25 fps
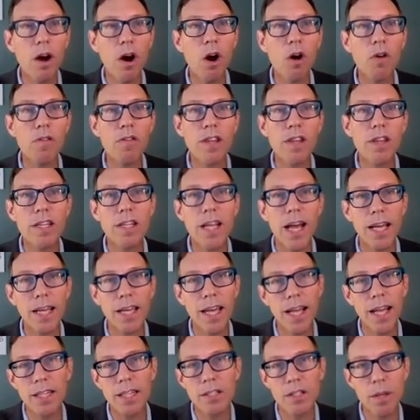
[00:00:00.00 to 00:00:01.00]
Over the
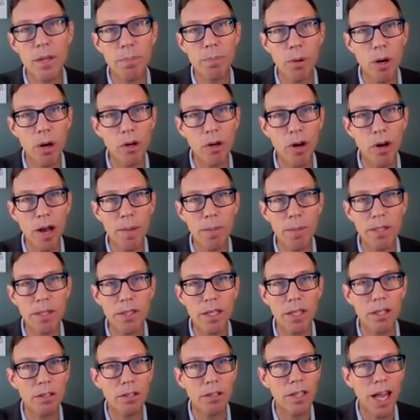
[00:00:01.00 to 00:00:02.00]
decades, the program has
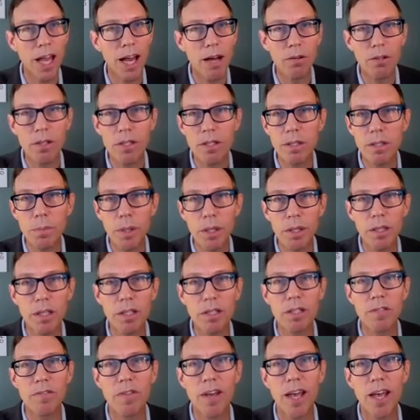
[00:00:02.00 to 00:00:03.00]
killed countless
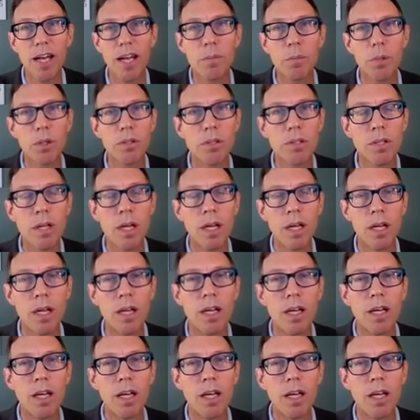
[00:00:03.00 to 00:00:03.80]
millions of animals